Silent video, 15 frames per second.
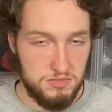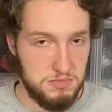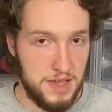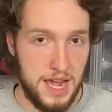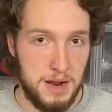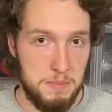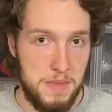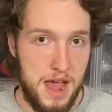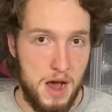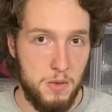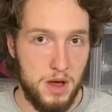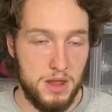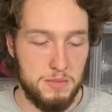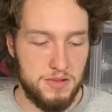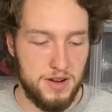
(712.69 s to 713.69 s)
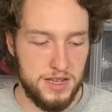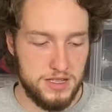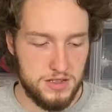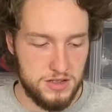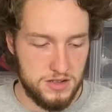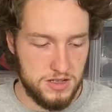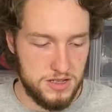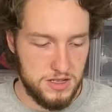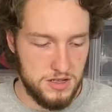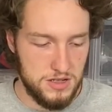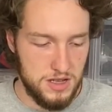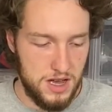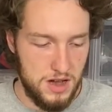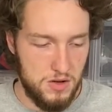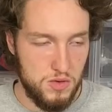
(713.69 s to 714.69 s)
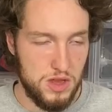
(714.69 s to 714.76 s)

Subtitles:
get them now while the prices are still low,